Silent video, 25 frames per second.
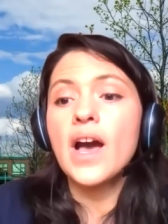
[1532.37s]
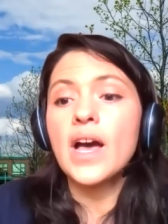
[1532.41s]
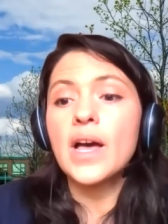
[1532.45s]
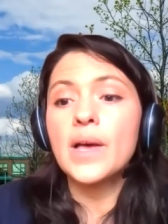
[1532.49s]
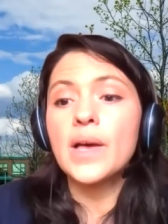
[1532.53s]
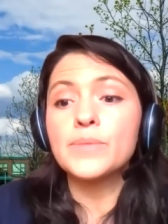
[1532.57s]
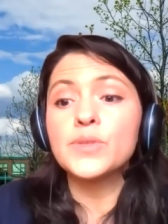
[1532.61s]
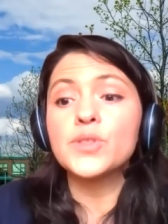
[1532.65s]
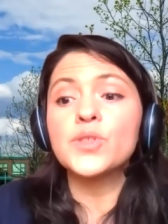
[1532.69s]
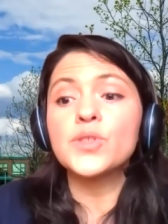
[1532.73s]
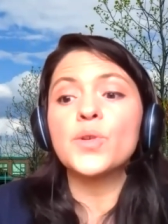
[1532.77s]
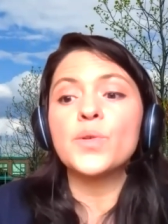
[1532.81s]

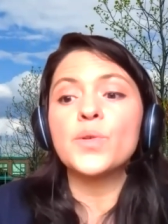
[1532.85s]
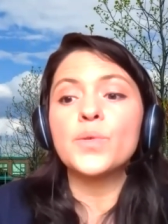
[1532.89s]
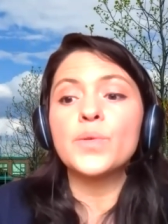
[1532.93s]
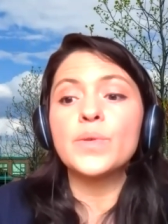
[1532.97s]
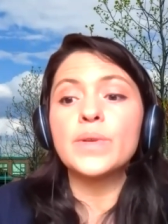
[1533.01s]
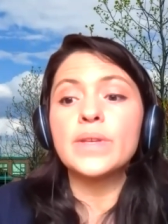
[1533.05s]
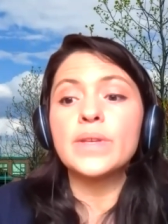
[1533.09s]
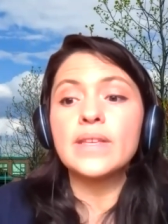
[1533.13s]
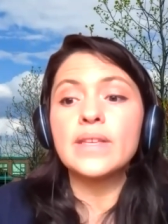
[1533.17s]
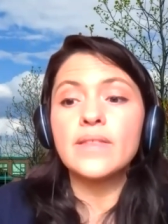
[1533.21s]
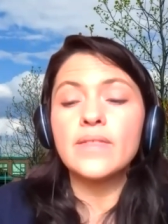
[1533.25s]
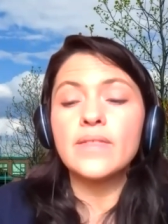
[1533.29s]
Um,
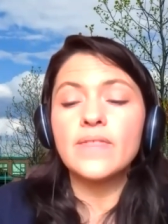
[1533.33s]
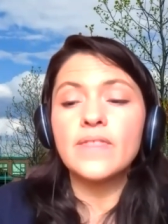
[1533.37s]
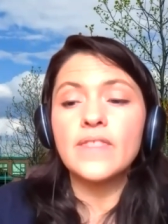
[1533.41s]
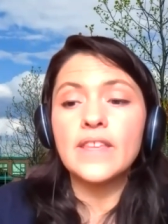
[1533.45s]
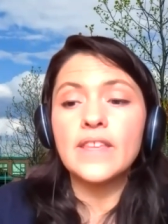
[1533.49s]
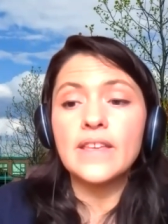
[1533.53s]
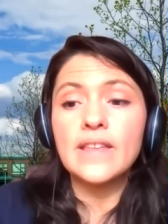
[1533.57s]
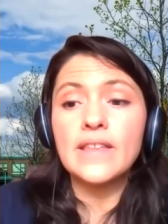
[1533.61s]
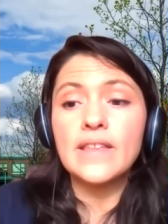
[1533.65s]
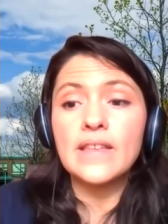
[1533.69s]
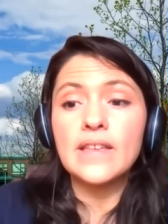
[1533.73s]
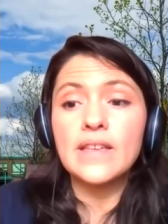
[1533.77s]
so
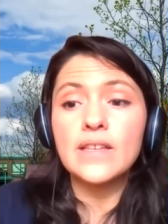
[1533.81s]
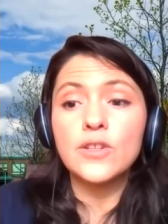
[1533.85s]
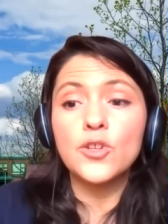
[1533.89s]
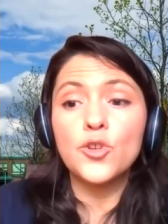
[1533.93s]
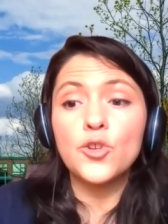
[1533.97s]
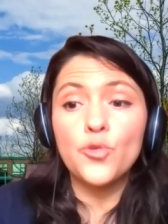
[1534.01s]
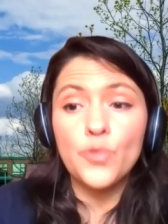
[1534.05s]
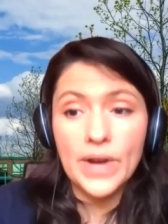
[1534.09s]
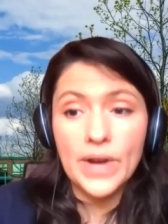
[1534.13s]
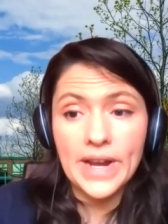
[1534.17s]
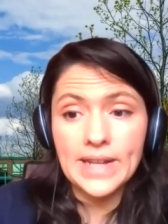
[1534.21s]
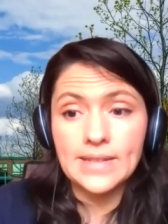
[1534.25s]
the
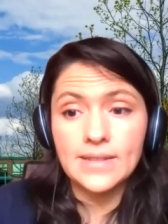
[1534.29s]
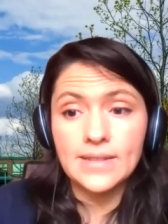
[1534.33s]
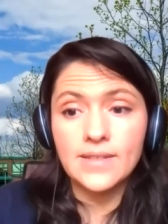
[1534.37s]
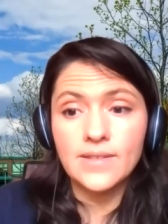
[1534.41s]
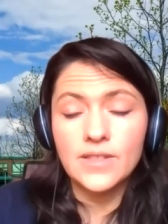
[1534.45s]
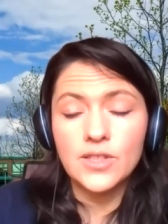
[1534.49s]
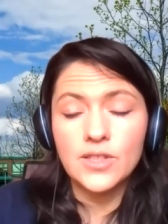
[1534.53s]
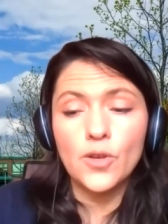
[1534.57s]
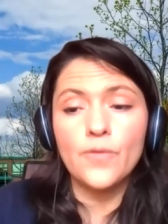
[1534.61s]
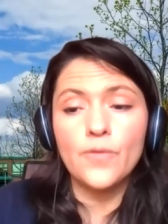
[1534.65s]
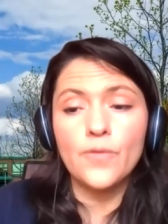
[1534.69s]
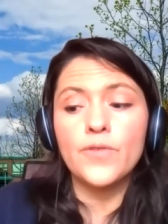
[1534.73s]
grades,
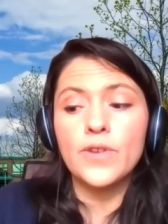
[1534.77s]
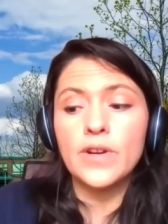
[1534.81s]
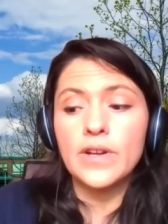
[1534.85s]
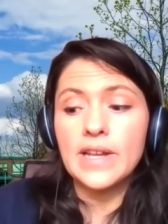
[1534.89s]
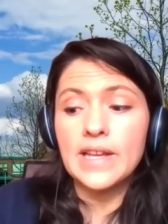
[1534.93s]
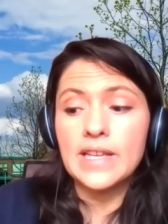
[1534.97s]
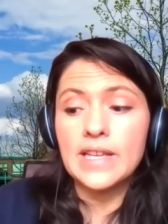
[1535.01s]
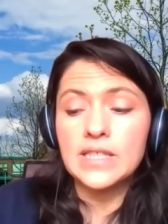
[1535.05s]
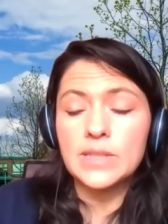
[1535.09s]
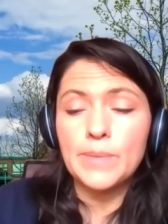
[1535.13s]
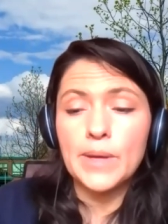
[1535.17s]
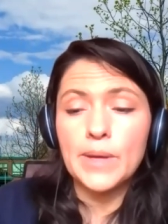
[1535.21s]
so
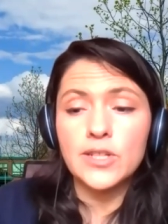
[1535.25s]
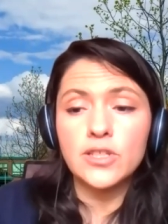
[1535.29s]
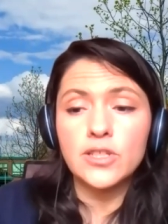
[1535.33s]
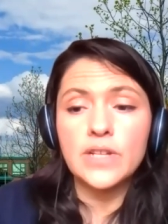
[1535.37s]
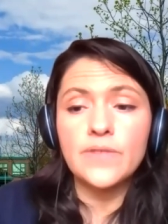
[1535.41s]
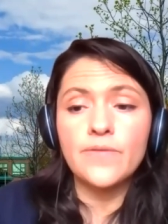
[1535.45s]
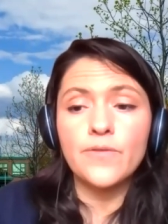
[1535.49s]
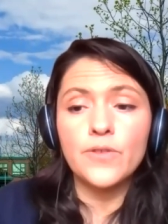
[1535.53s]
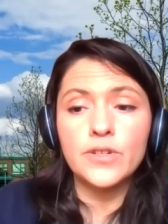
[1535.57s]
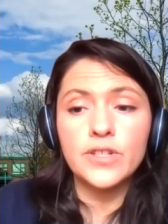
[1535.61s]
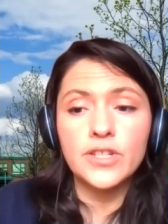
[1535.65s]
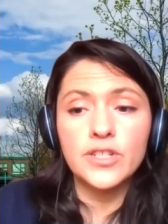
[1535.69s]
for
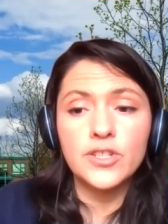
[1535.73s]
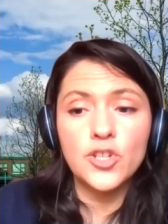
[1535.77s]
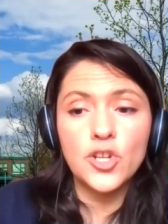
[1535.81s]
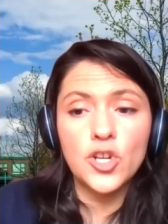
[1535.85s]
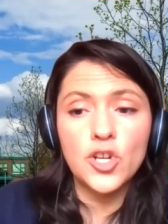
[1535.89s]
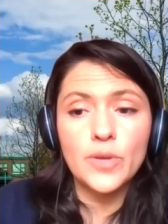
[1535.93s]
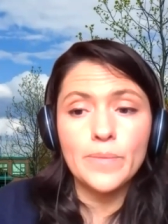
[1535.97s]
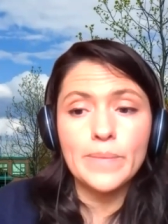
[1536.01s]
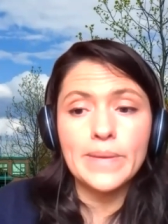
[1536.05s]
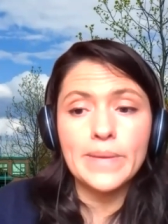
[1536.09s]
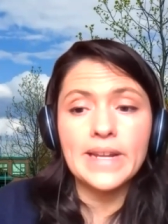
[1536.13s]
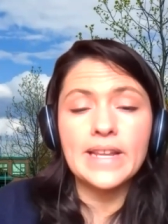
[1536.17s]
especially for
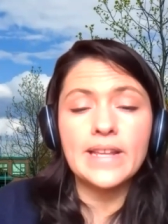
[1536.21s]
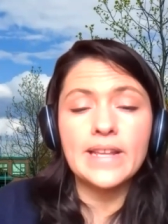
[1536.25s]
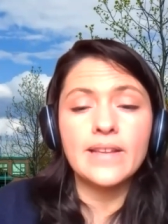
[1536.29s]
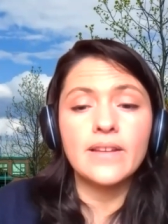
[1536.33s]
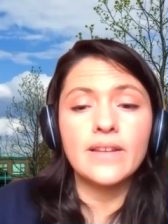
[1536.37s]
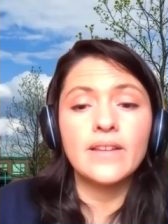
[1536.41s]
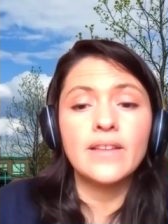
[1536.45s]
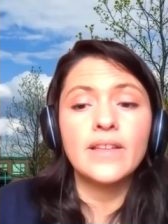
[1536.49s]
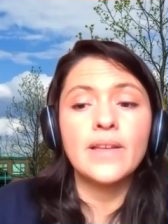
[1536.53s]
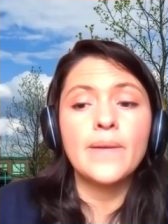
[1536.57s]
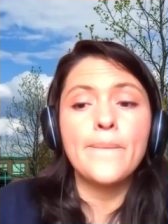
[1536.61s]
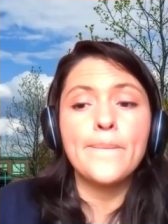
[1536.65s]

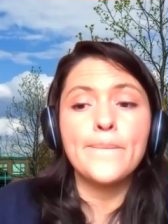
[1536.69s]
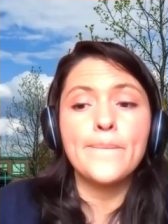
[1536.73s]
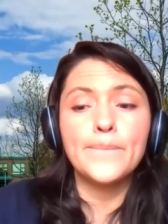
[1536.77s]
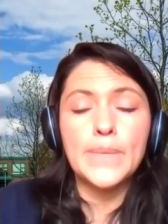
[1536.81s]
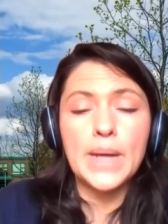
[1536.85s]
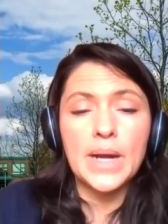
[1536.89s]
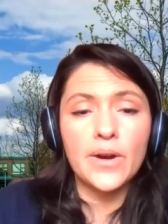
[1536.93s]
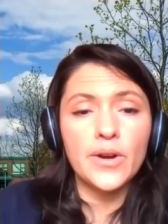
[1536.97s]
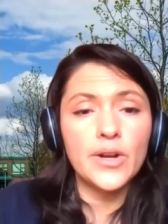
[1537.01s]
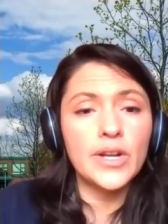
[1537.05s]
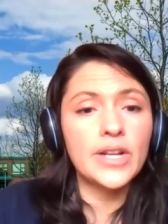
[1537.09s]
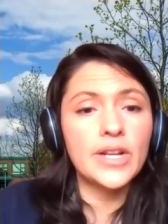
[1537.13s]
determining
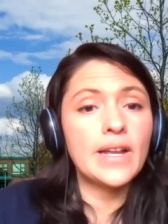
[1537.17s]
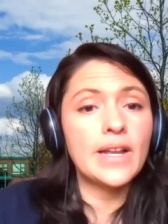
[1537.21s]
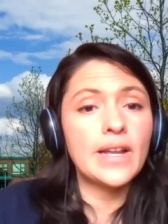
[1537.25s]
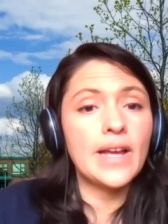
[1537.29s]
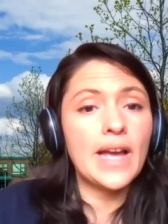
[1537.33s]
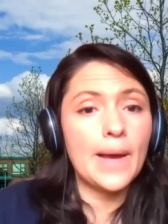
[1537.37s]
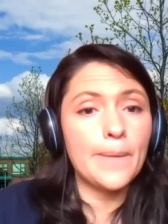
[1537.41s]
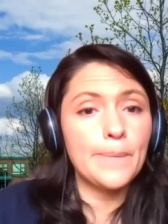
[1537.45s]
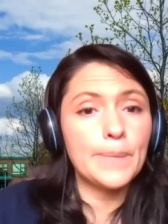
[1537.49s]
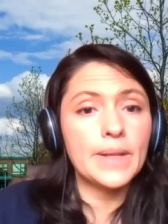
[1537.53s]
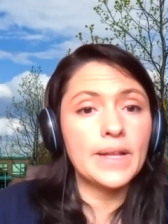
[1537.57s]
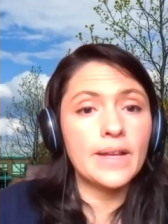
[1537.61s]

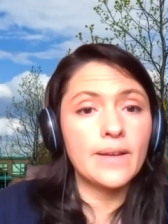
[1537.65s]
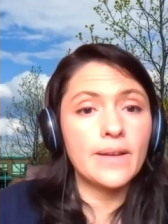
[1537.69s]
merit